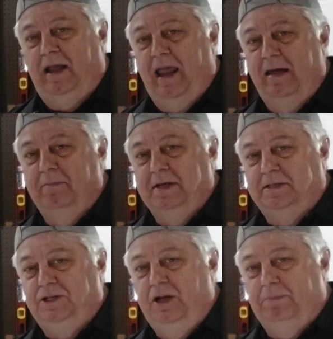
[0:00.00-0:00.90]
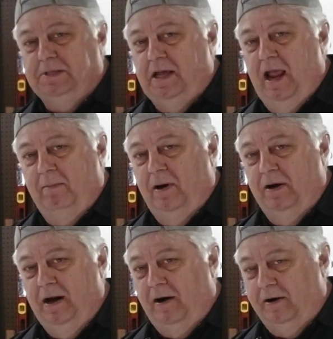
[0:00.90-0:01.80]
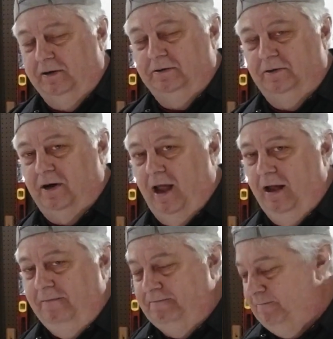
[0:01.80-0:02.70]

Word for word: game is the cheapest camera here, okay?